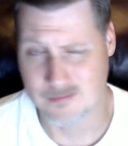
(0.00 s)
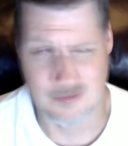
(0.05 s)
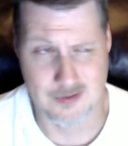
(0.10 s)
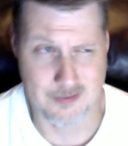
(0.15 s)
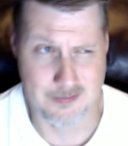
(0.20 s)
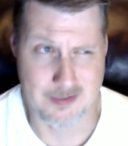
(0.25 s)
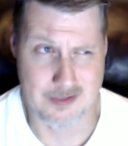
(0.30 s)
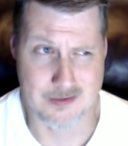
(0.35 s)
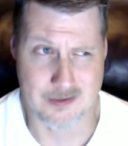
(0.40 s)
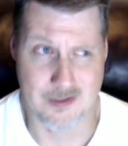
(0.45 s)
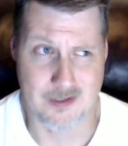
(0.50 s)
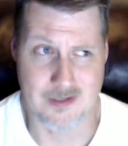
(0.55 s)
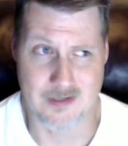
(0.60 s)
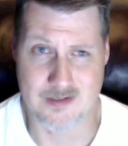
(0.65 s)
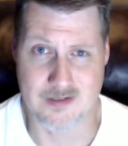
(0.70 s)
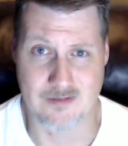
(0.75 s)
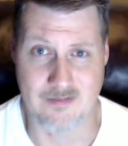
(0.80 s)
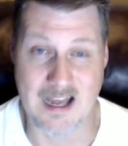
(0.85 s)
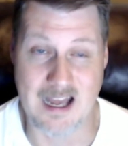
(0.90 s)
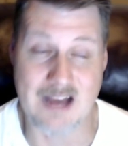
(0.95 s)
Crypto is going to
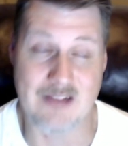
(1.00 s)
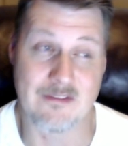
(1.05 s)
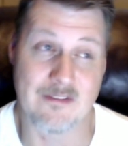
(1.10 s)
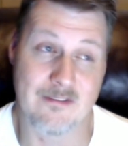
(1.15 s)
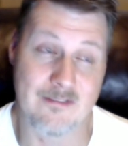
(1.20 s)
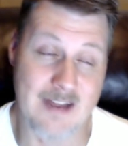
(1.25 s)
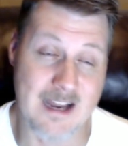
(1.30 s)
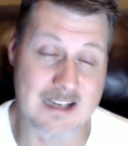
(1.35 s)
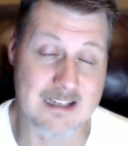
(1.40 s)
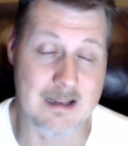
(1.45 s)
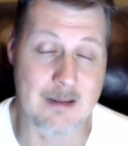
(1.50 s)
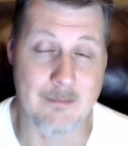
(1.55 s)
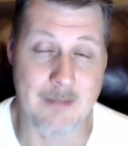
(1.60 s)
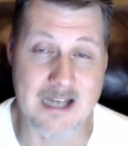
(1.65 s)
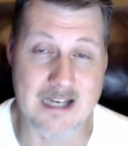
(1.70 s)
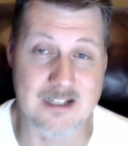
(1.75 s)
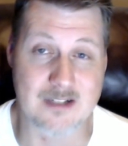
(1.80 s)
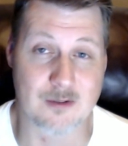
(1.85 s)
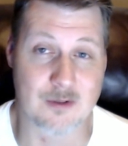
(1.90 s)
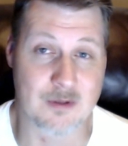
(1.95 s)
survive. In fact, I
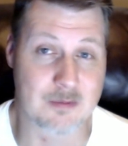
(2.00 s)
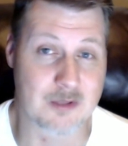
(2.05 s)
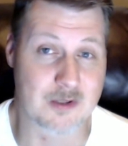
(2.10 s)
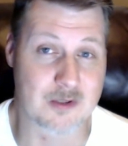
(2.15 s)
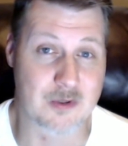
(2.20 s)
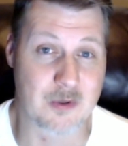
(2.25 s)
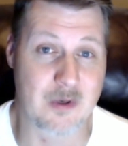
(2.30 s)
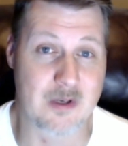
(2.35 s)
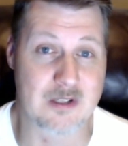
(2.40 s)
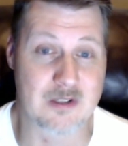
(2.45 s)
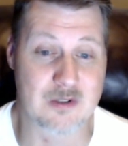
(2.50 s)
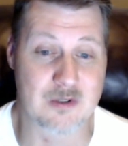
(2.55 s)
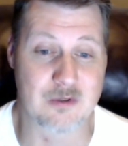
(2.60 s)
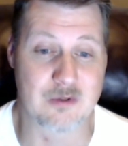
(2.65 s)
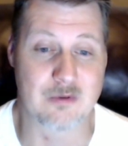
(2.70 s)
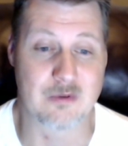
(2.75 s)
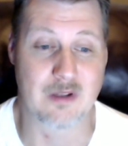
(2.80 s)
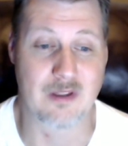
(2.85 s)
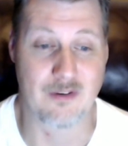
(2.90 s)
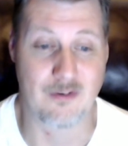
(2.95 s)
imagine crypto is going
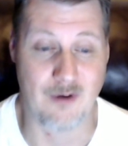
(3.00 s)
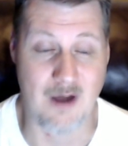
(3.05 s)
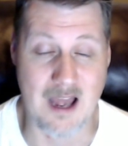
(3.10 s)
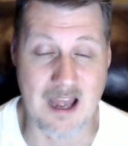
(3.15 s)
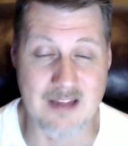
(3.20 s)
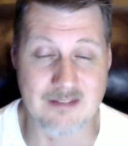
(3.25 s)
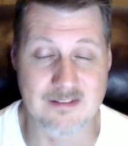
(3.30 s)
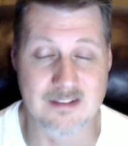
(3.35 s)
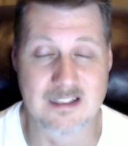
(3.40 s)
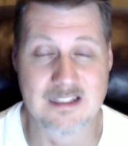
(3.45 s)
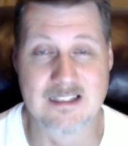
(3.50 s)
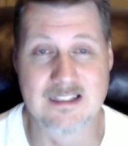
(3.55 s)
to thrive.